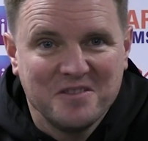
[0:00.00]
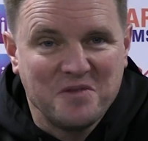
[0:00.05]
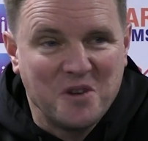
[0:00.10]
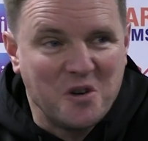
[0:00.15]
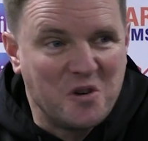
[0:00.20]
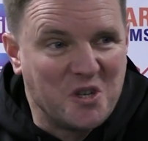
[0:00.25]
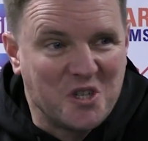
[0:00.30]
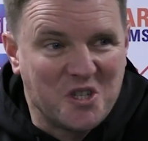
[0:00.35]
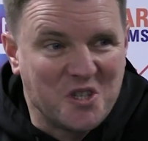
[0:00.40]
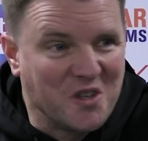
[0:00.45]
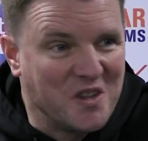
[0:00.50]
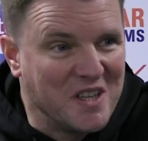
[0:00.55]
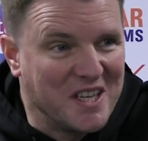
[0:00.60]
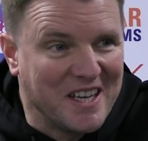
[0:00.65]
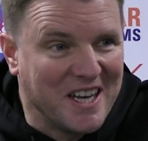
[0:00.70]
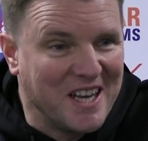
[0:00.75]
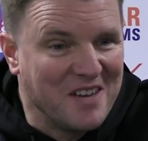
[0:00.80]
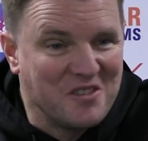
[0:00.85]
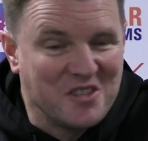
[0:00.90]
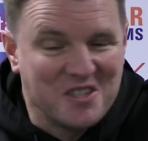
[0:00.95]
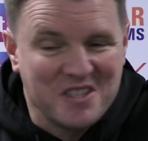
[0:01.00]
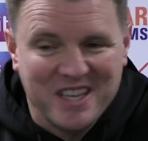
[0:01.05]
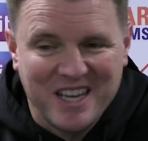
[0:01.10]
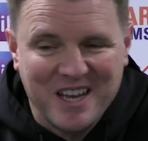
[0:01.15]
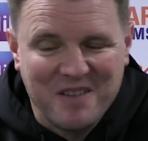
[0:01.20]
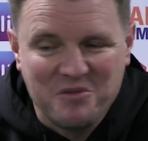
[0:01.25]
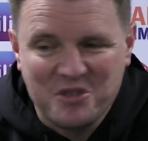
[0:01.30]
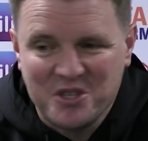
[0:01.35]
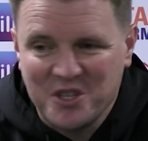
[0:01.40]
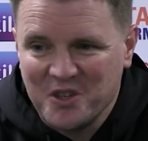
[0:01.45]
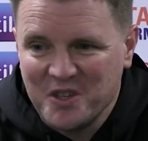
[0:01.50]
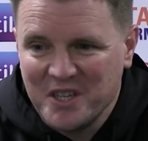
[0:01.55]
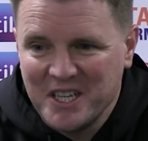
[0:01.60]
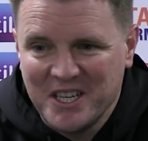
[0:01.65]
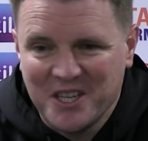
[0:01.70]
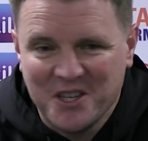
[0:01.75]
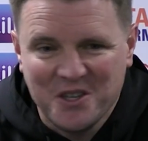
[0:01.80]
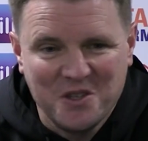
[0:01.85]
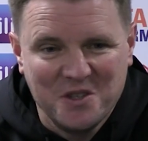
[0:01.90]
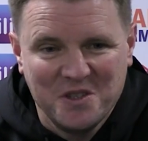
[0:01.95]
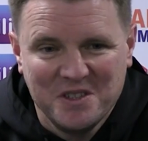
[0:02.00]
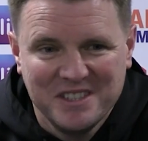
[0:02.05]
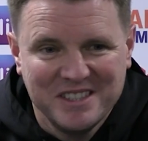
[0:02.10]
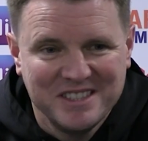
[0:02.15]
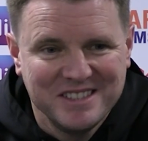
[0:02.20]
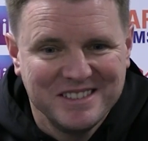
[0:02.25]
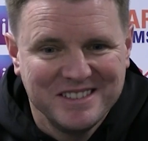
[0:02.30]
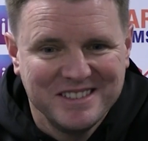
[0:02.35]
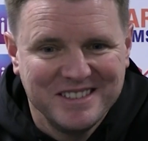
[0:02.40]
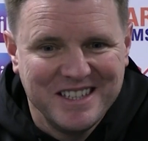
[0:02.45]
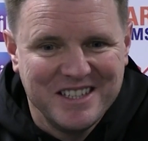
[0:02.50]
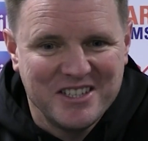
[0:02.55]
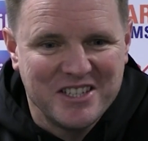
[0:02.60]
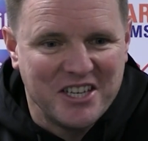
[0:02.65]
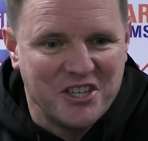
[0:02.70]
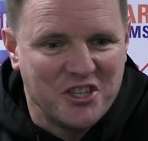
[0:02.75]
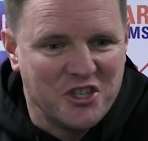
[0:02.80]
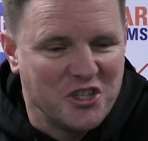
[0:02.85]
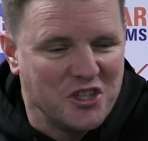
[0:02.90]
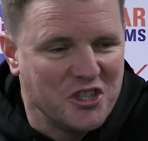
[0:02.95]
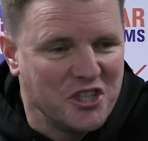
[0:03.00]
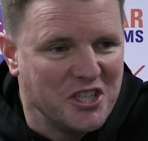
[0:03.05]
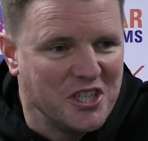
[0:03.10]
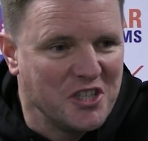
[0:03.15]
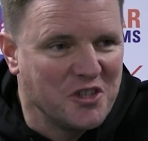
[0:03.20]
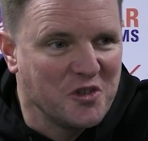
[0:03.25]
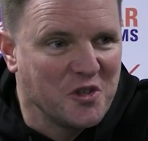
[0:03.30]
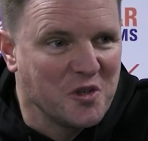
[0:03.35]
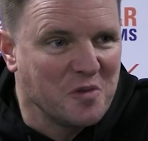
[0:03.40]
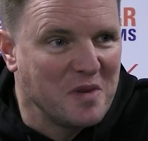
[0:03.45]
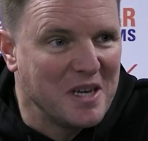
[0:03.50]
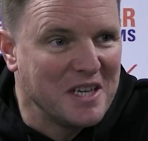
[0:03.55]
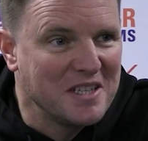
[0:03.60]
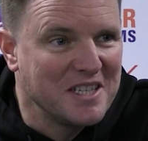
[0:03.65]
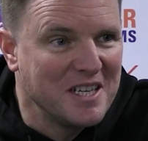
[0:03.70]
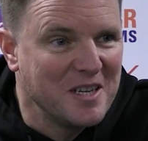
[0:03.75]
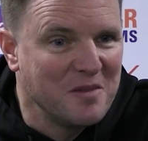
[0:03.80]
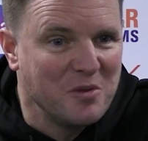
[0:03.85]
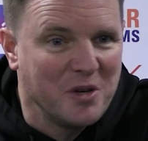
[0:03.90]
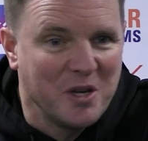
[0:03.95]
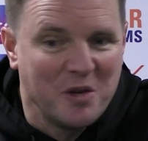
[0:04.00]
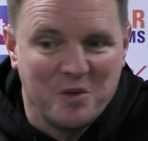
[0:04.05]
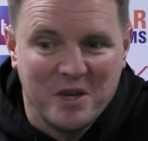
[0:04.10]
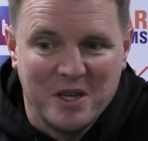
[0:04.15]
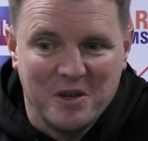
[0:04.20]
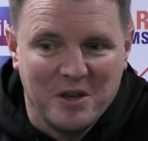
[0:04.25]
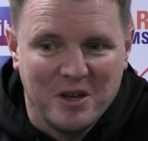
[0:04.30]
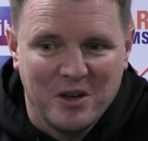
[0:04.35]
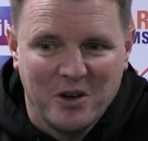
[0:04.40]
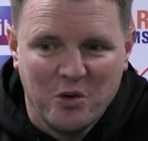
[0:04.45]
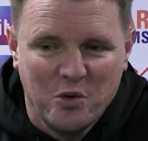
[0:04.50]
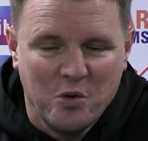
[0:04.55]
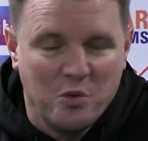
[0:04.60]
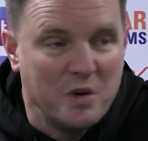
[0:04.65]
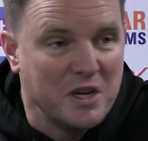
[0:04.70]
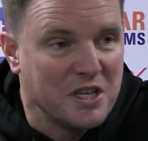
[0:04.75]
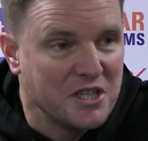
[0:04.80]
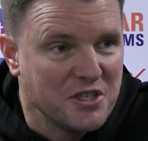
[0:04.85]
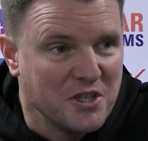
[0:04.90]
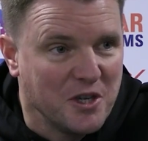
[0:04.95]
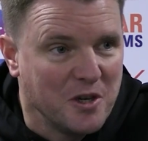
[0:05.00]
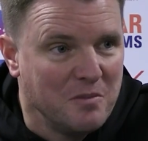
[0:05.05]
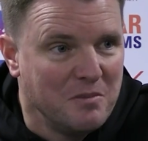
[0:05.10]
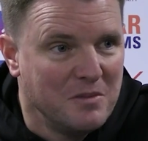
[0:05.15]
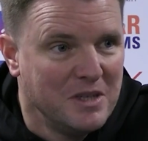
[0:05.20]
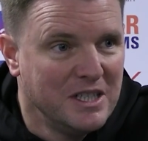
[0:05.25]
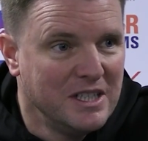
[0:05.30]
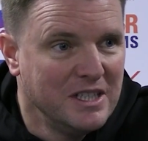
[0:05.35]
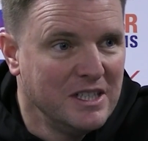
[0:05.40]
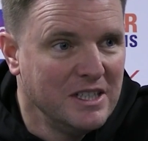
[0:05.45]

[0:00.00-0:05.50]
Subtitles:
focused on the game. There's absolutely no intention to disrespect anybody. We all wish Tom